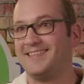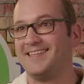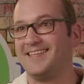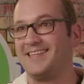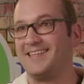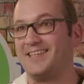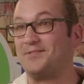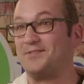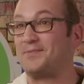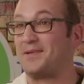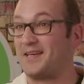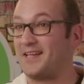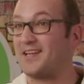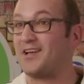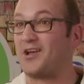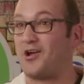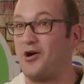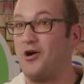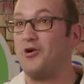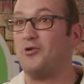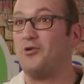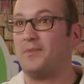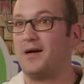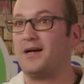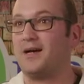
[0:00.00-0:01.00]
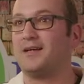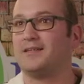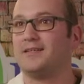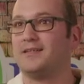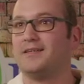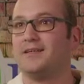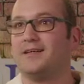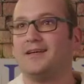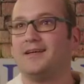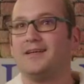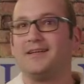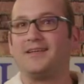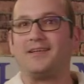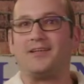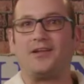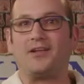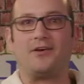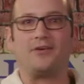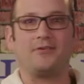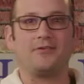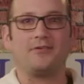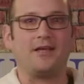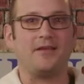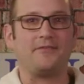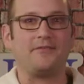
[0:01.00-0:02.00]
You'll be in a coma, you
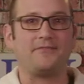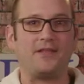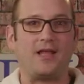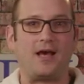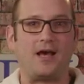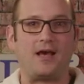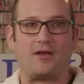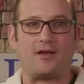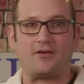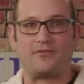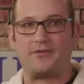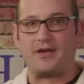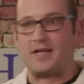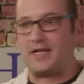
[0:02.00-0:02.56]
know, if not already